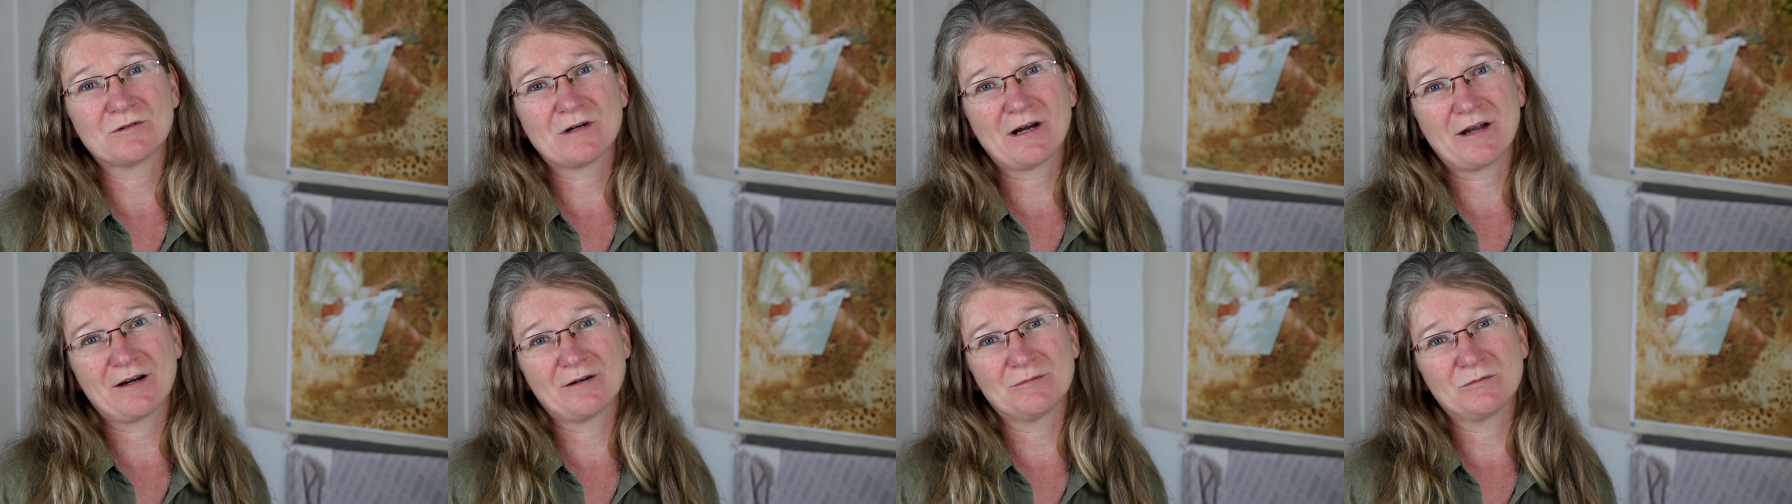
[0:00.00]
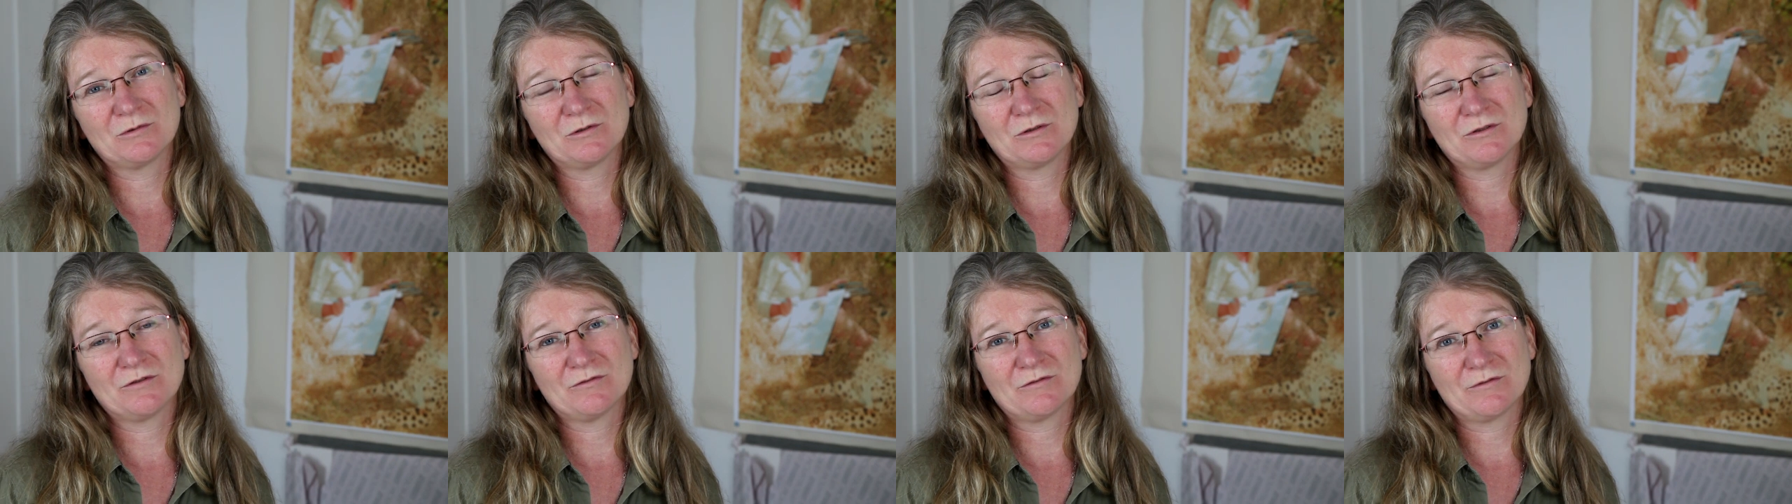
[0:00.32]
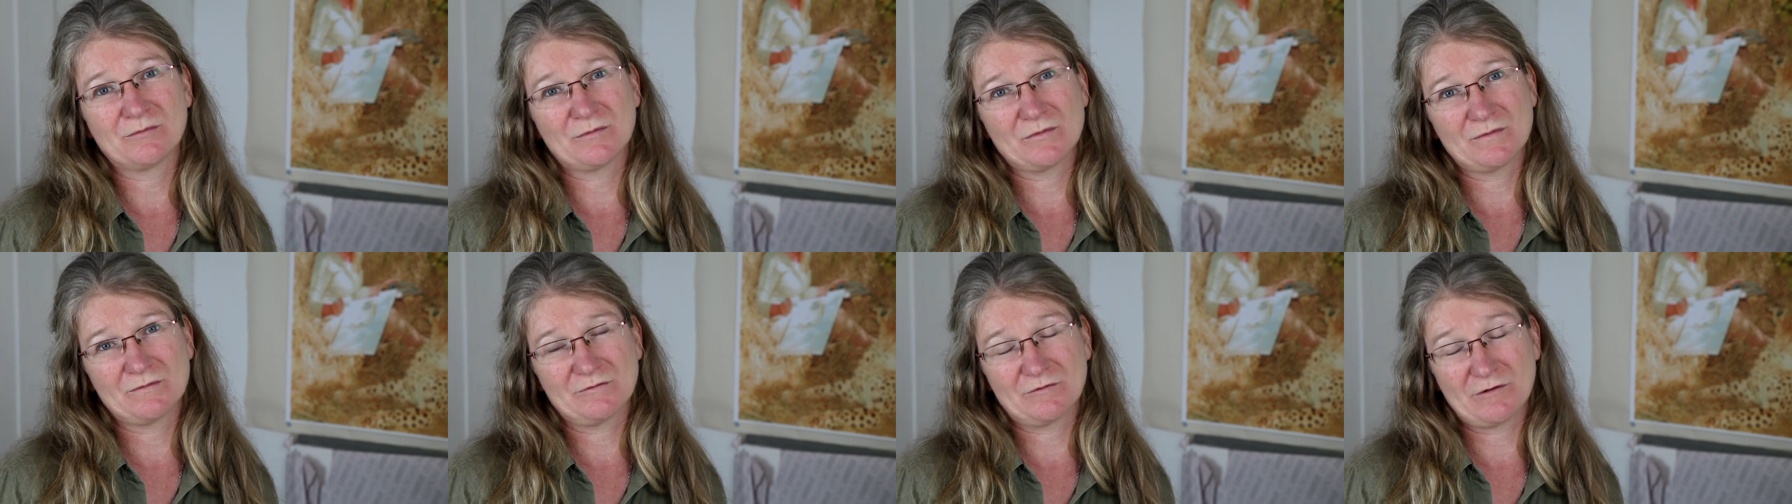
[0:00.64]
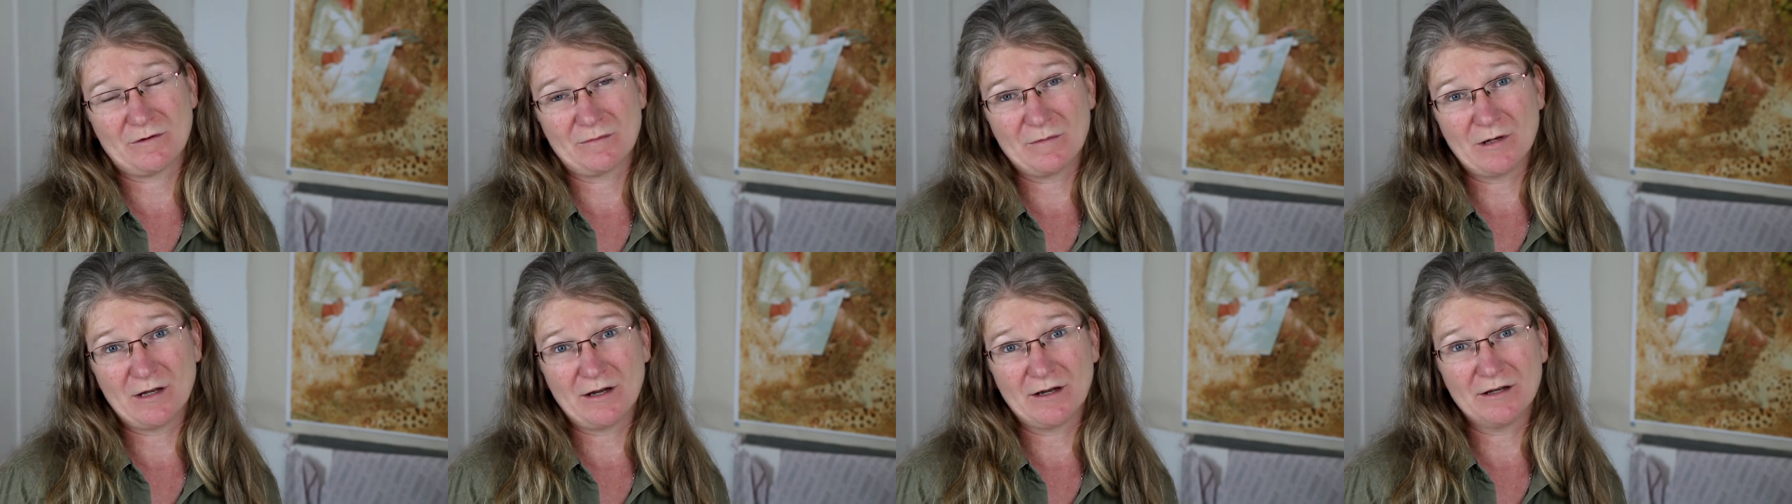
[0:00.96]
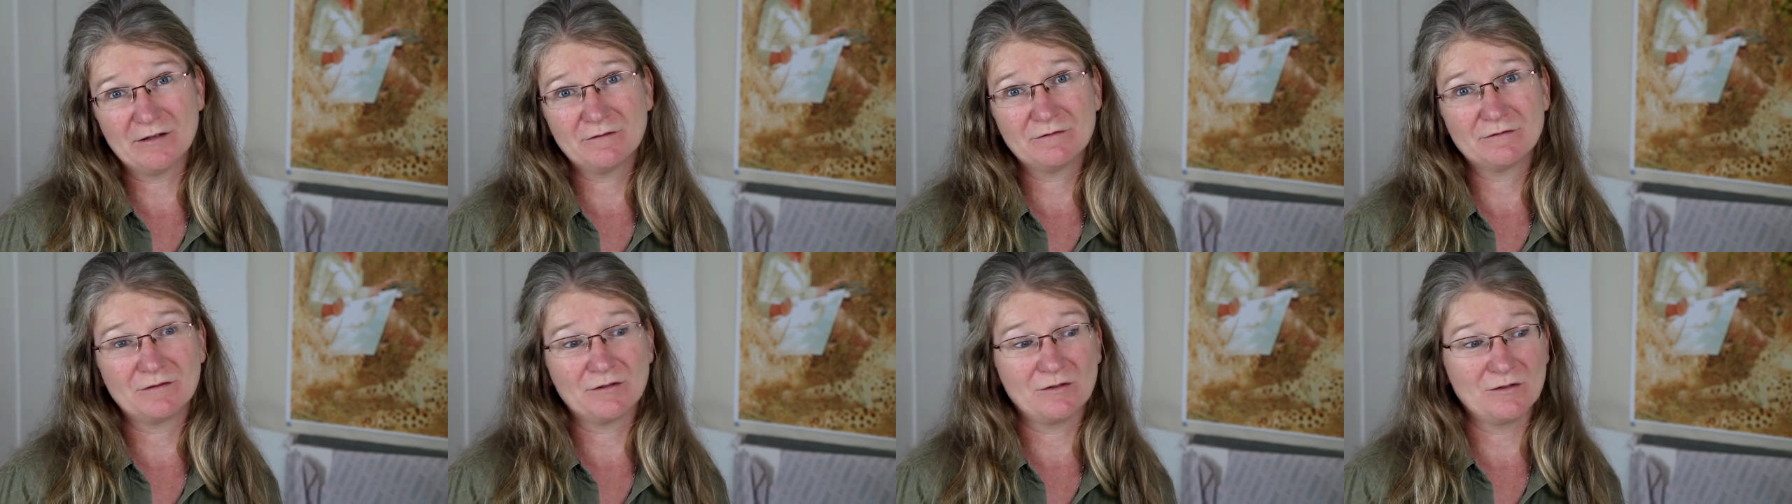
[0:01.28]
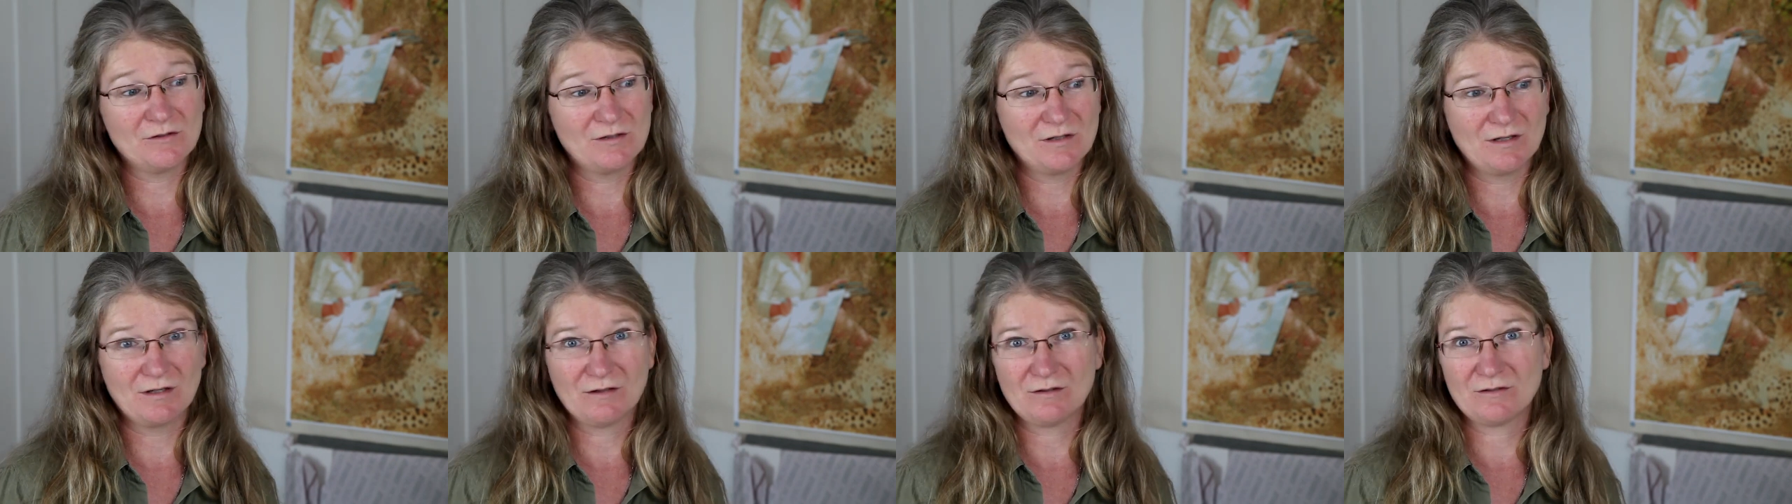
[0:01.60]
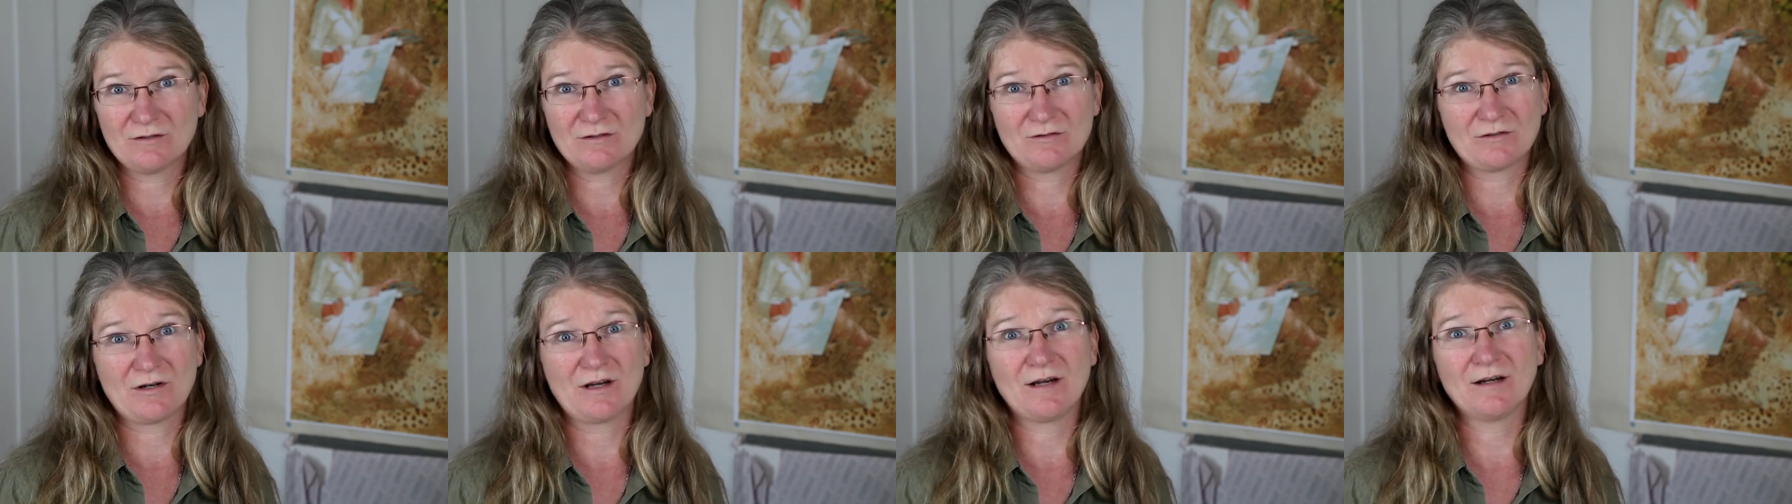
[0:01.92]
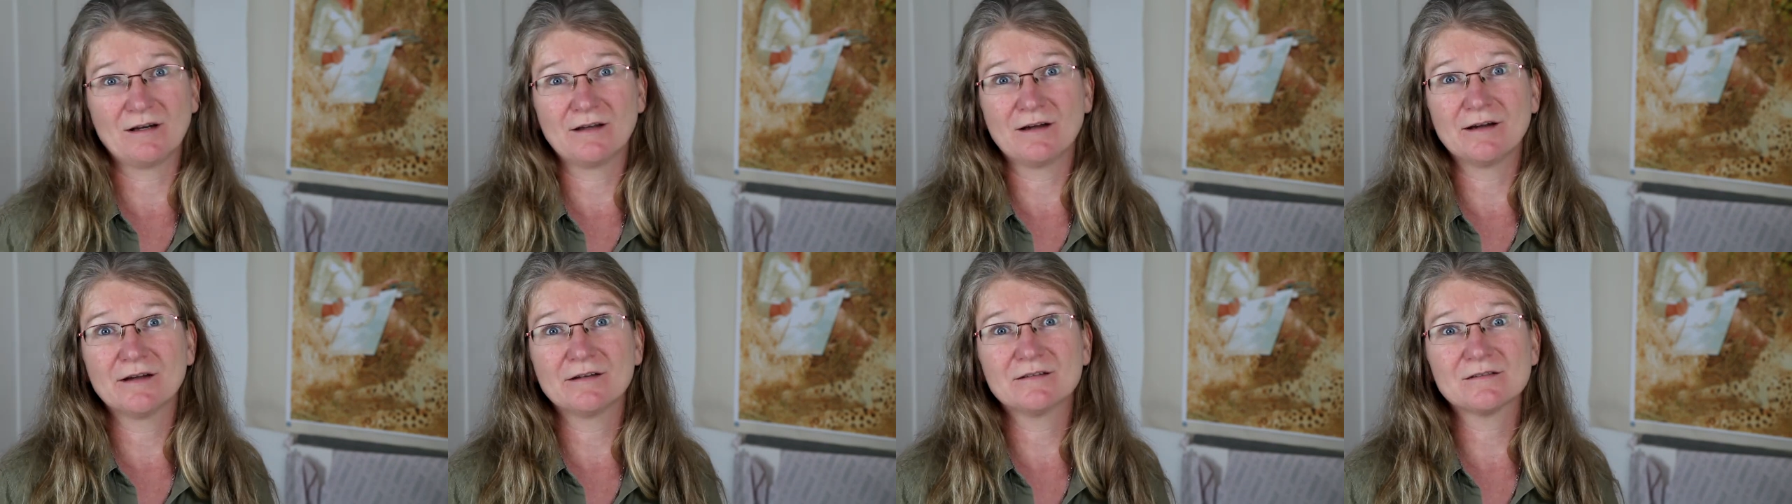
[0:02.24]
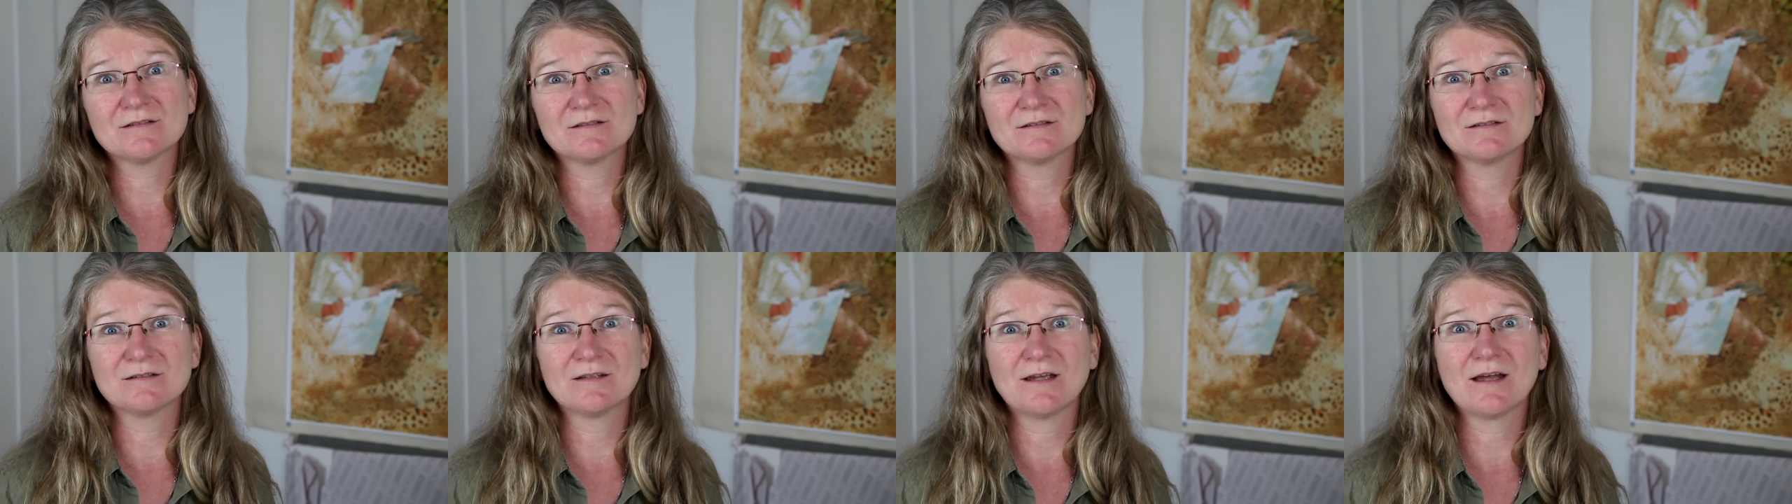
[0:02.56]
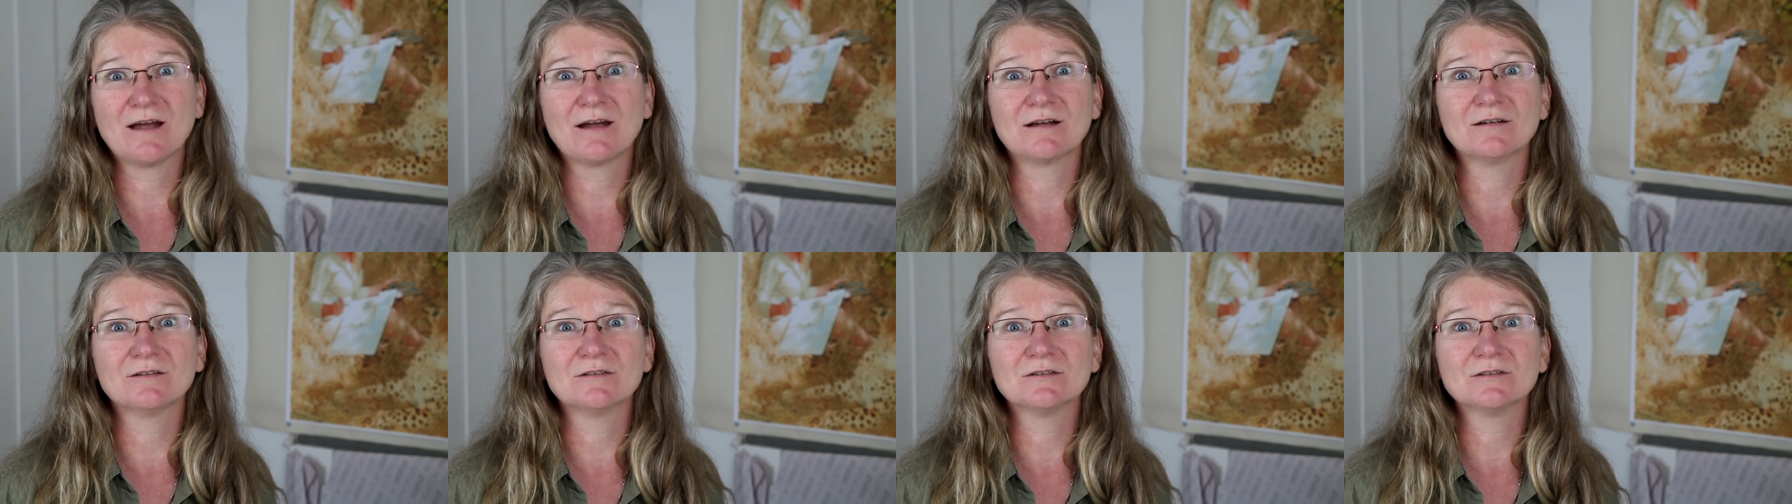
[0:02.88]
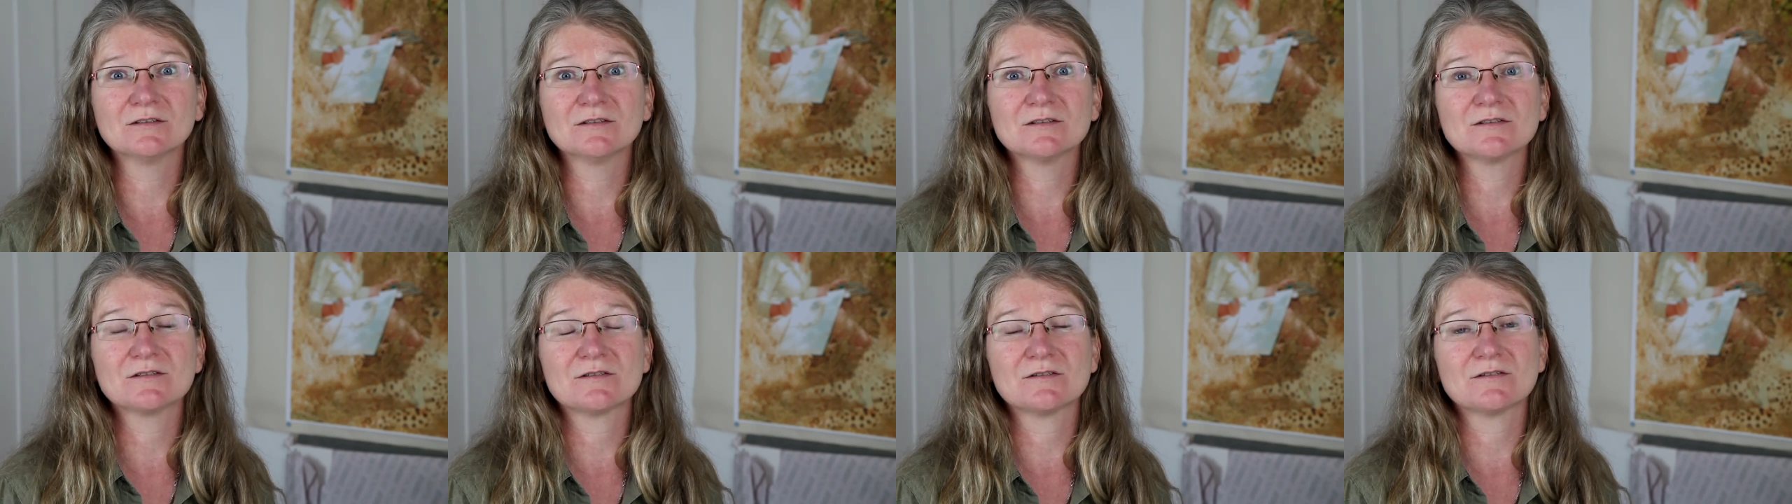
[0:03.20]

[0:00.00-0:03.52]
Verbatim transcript: animals from, from life using the straight lines and the angles